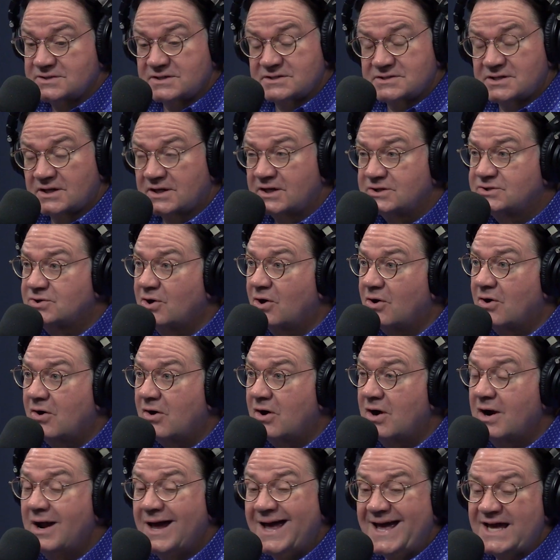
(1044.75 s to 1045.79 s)
a
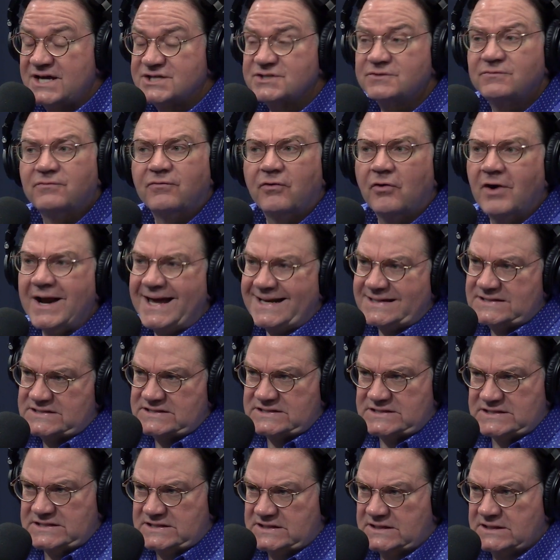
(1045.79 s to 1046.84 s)
guitar has
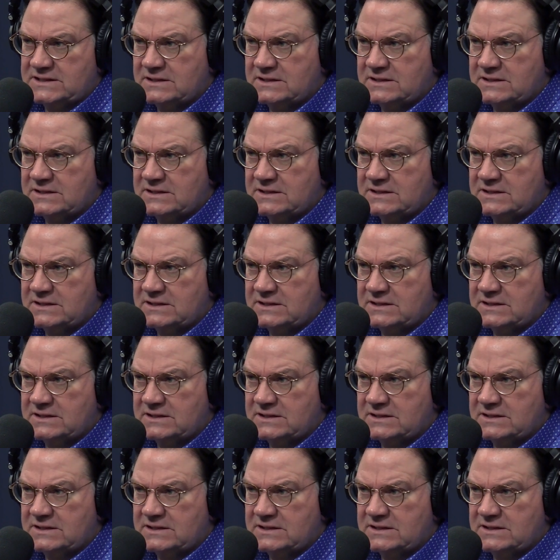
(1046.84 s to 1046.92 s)
frets,